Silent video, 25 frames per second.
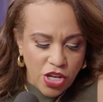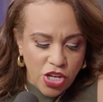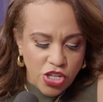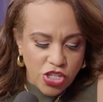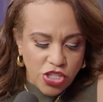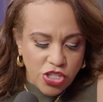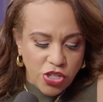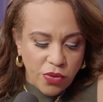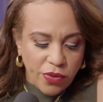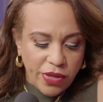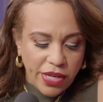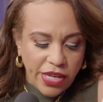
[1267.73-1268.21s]

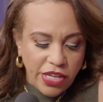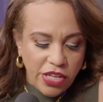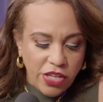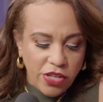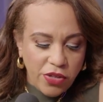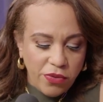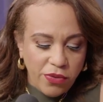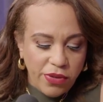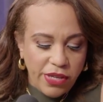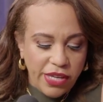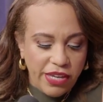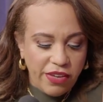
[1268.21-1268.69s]
So can
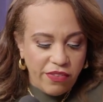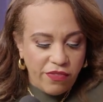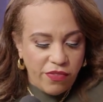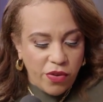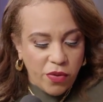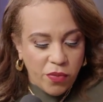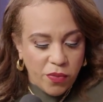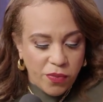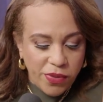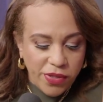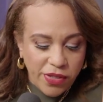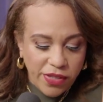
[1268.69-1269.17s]
you give
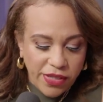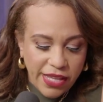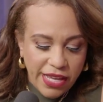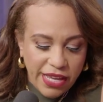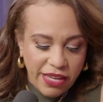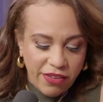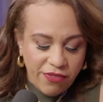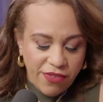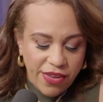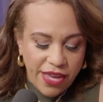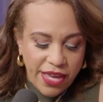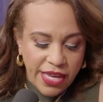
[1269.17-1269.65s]
a real
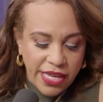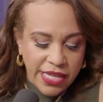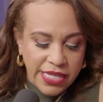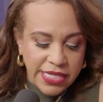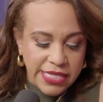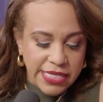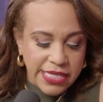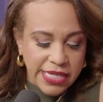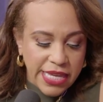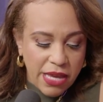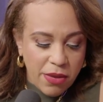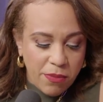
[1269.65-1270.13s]
life
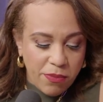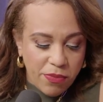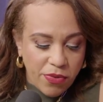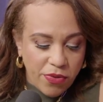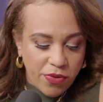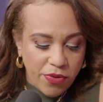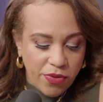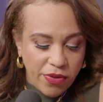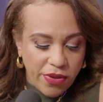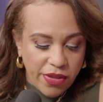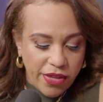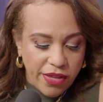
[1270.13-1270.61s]

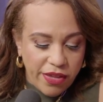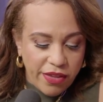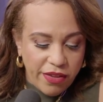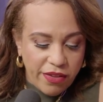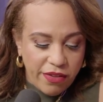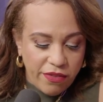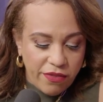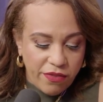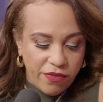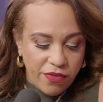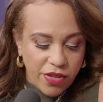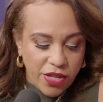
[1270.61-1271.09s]
example
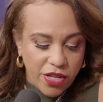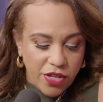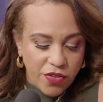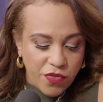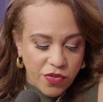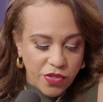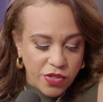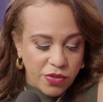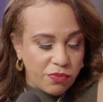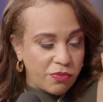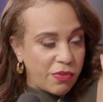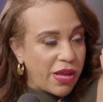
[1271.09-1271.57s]
of
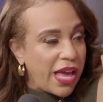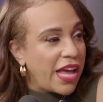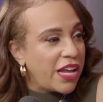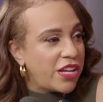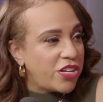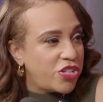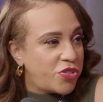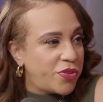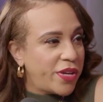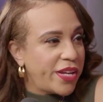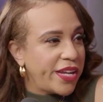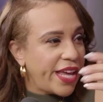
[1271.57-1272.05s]
how
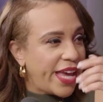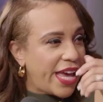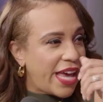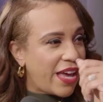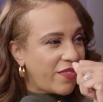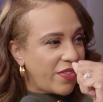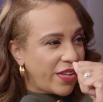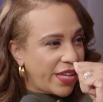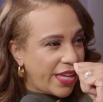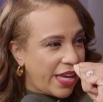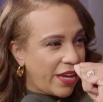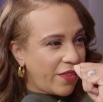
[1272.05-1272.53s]
did you had to
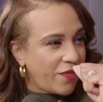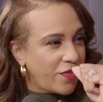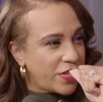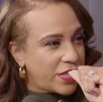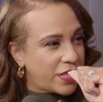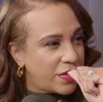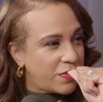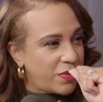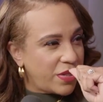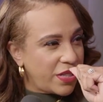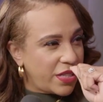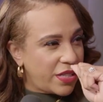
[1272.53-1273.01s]
advocate for
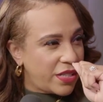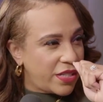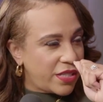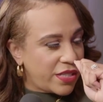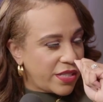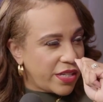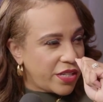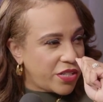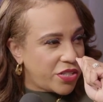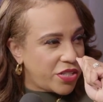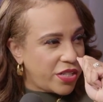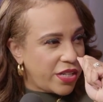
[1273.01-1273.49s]
someone in the
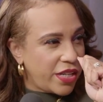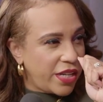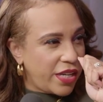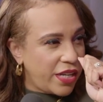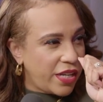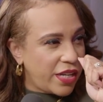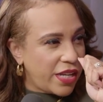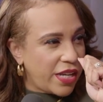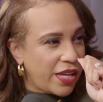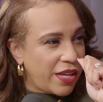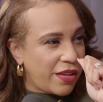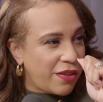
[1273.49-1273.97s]
Section
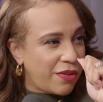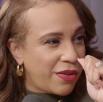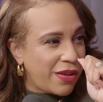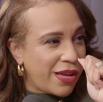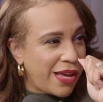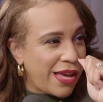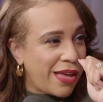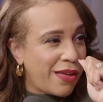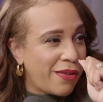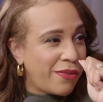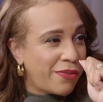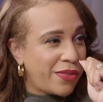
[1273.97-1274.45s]
8?
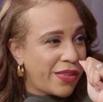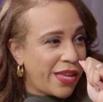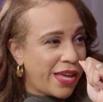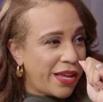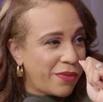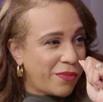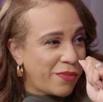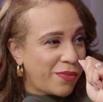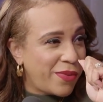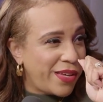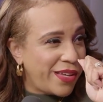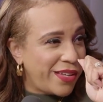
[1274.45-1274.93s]
How
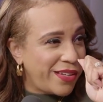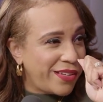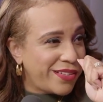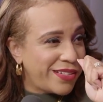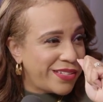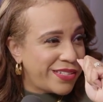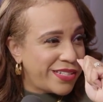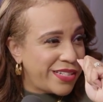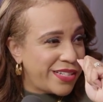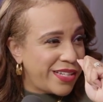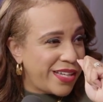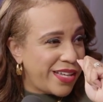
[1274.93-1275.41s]
that
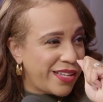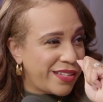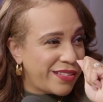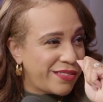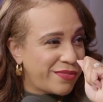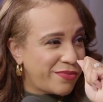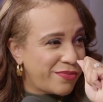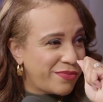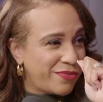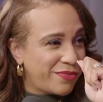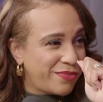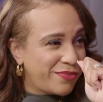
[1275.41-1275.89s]
went? Did
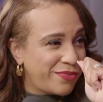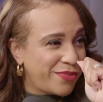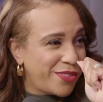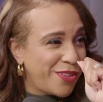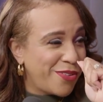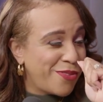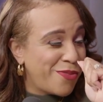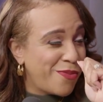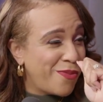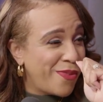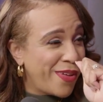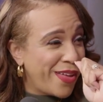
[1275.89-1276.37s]
that
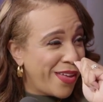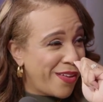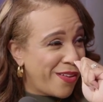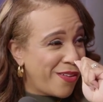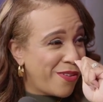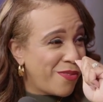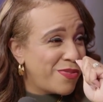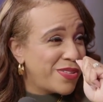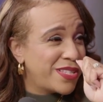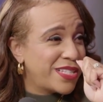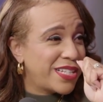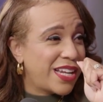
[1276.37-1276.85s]
go
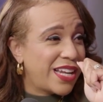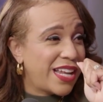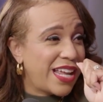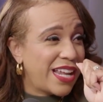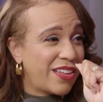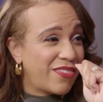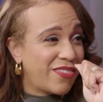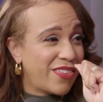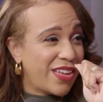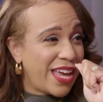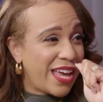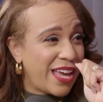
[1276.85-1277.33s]
well? Was it a lot
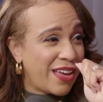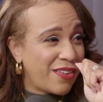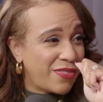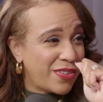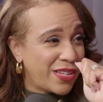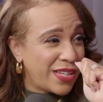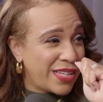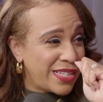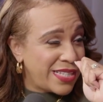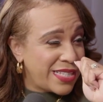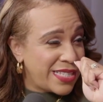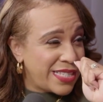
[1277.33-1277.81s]
of
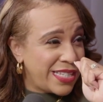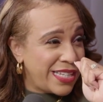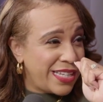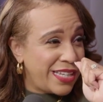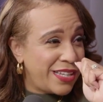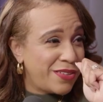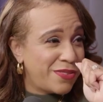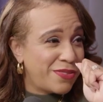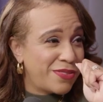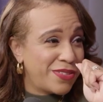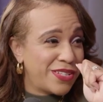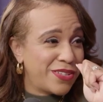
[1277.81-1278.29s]

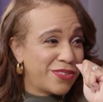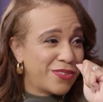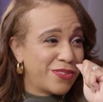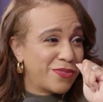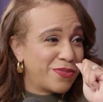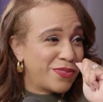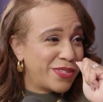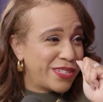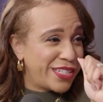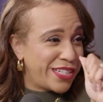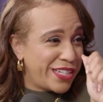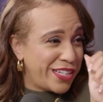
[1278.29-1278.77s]
advocacy or
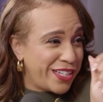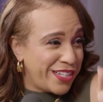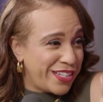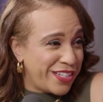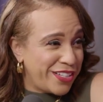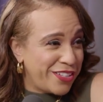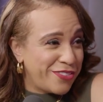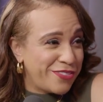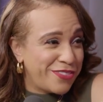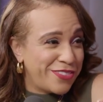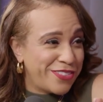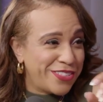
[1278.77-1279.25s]
what did it?
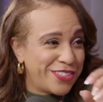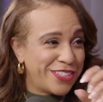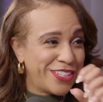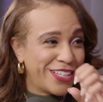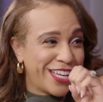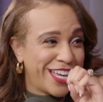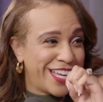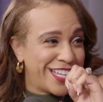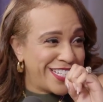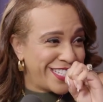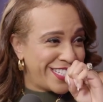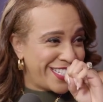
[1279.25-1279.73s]
You
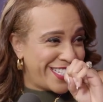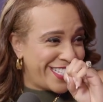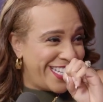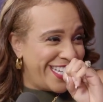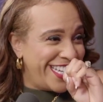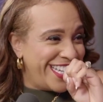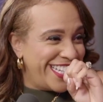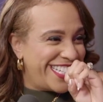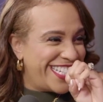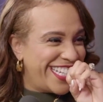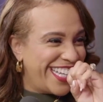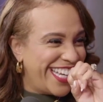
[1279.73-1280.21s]
look
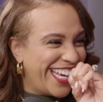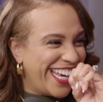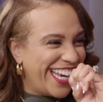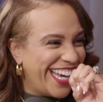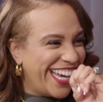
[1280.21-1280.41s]
hesitant.